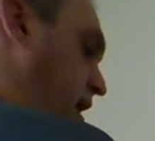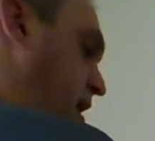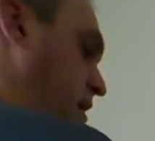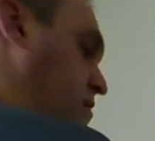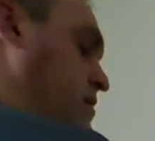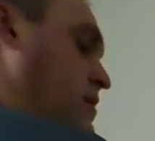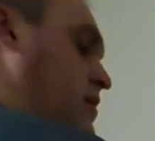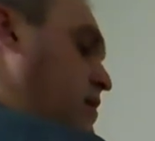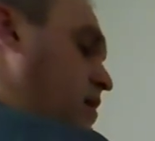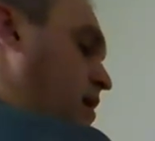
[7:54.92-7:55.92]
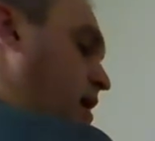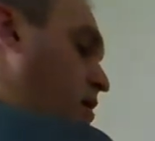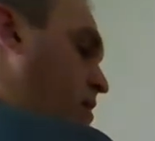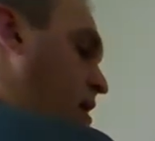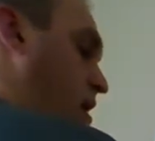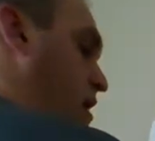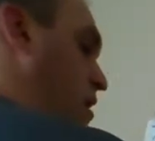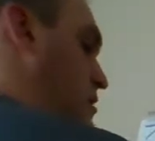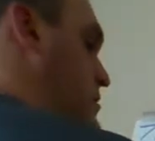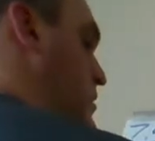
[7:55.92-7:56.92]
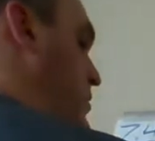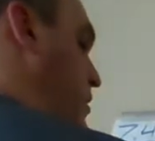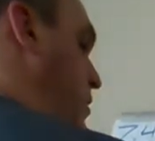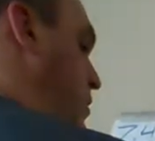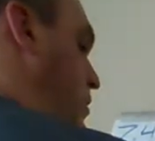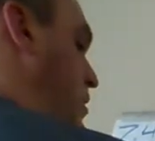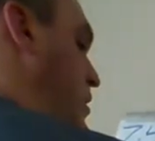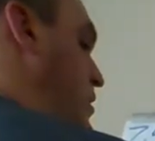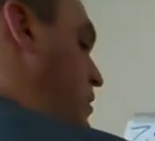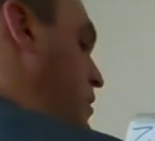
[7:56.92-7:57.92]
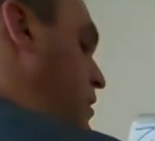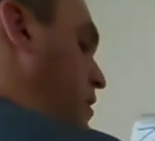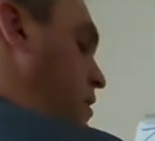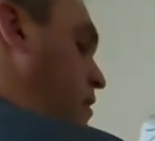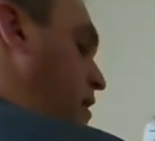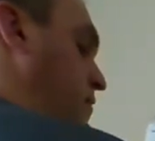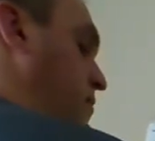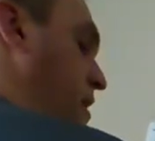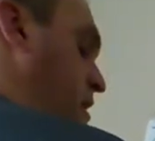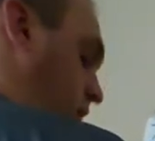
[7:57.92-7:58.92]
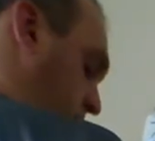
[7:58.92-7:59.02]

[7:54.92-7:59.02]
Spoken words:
8. And we also know that from here to